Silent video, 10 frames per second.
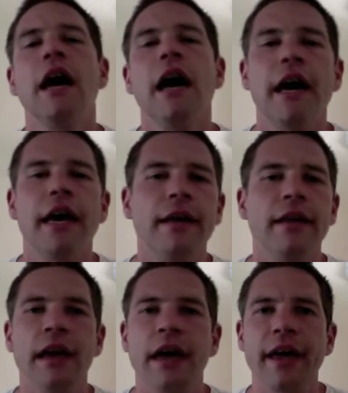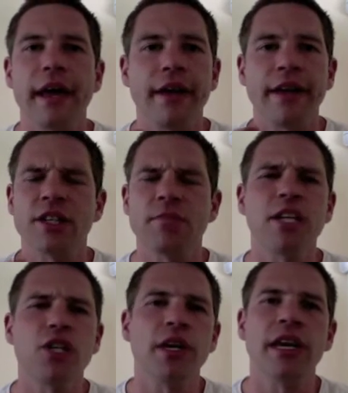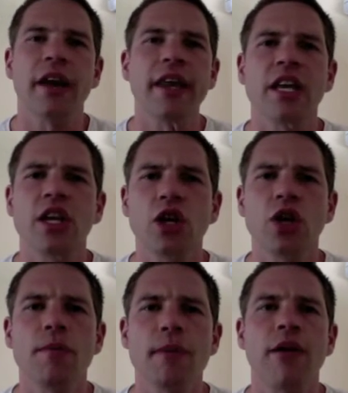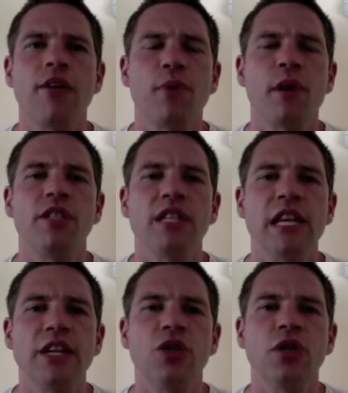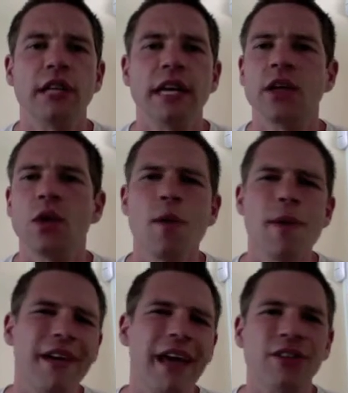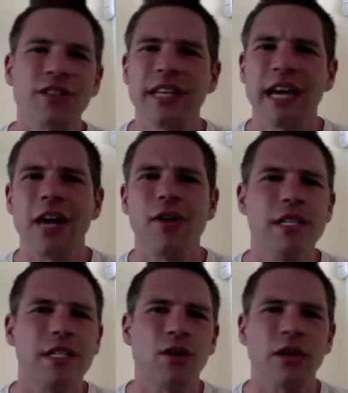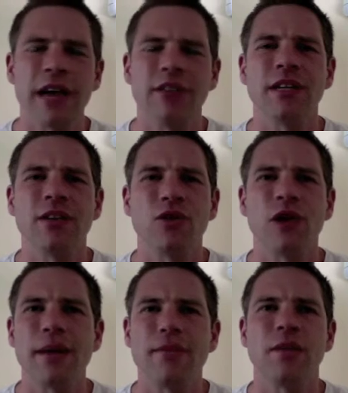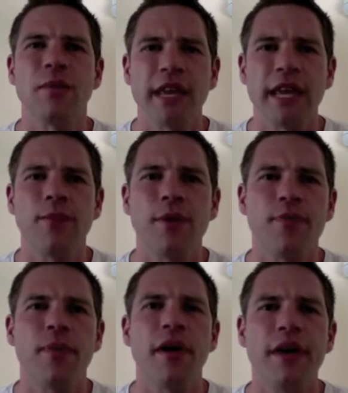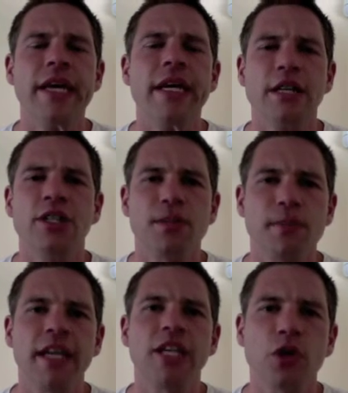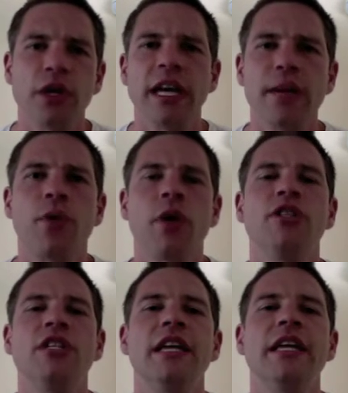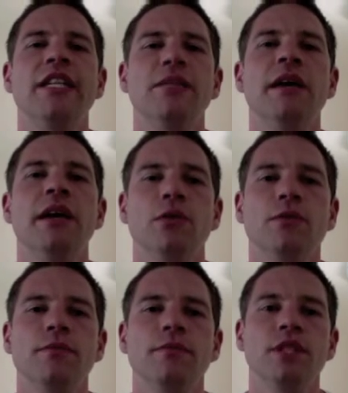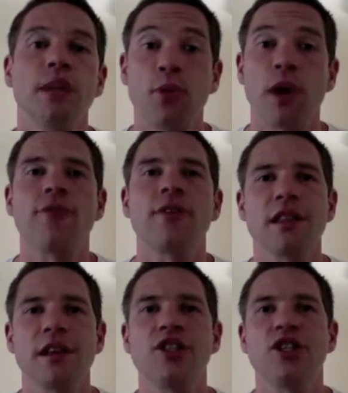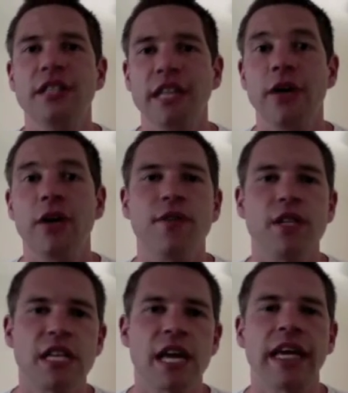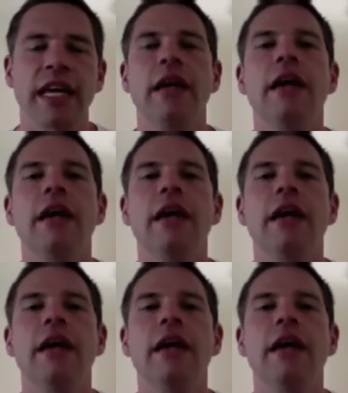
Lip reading: And just make sure you're getting a good amount of protein in during the day. Don't worry about counting calories or counting grams to begin with, but just making sure you're getting protein at each meal. So breakfast, lunch and dinner, and if you're snacking,